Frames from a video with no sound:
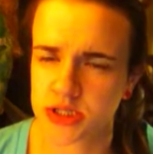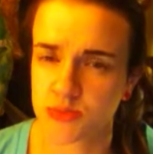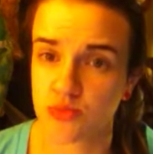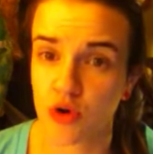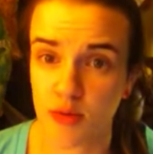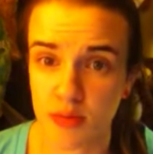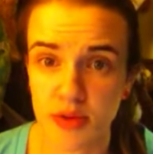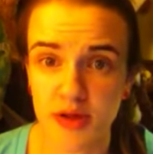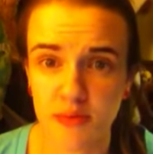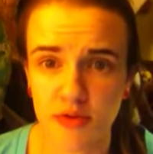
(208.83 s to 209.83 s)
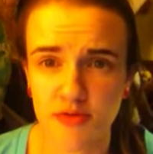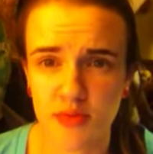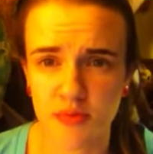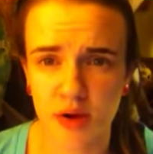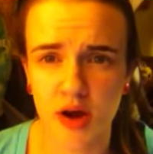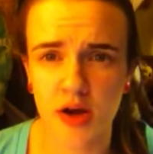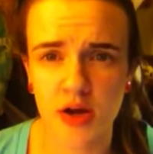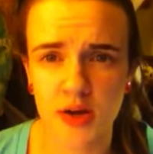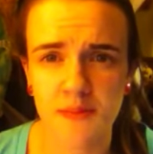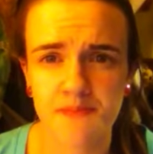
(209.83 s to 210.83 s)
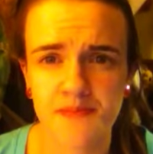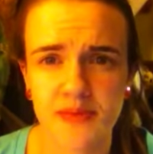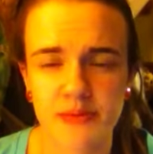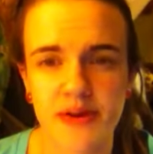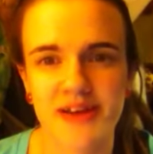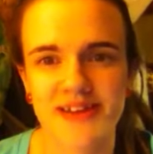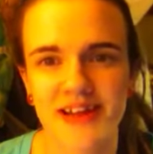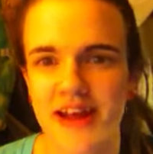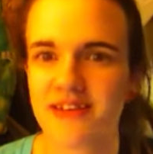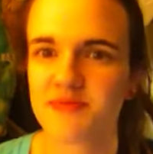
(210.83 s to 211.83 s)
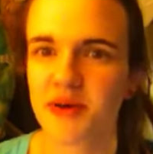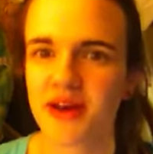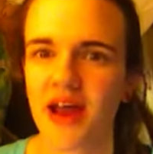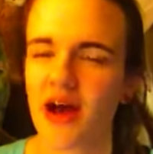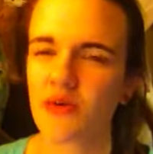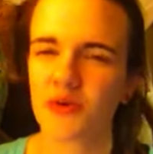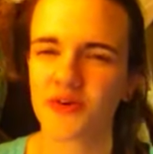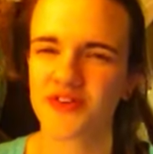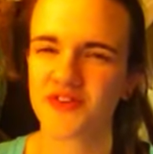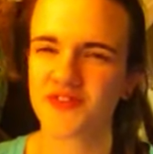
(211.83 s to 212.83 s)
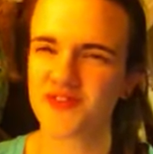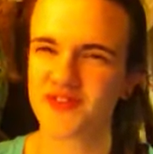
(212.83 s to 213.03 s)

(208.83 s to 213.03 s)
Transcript: probably amusement park because then I'll spend outwards of